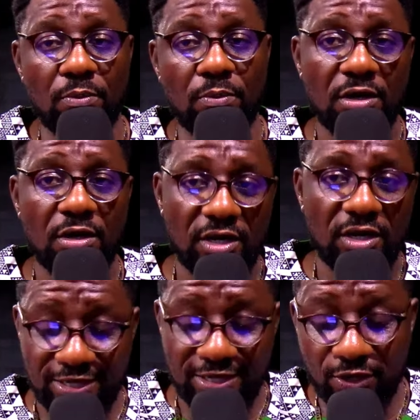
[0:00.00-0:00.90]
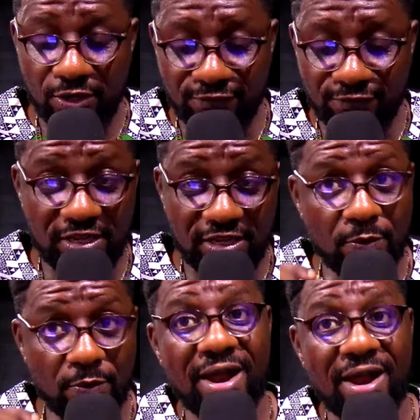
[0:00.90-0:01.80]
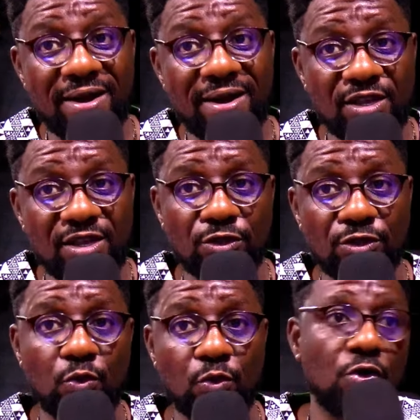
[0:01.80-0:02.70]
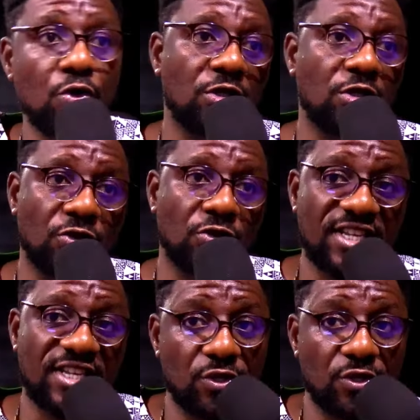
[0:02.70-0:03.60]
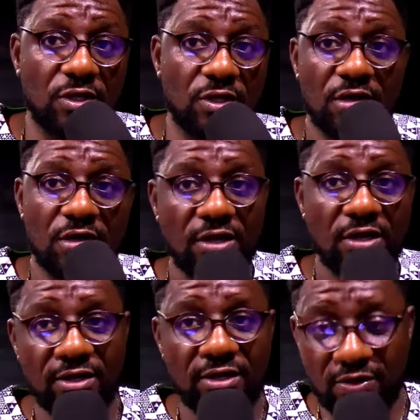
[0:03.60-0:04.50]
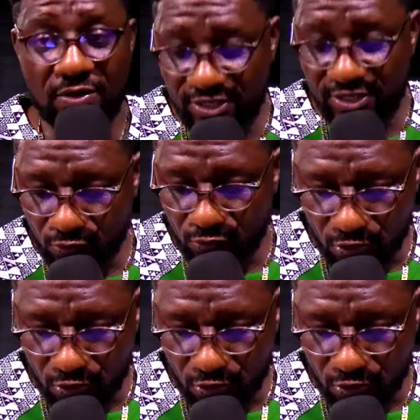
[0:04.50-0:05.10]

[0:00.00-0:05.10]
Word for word: That's where you have to send your primary keyword, so we'll know what you research on. Otherwise, you won't know.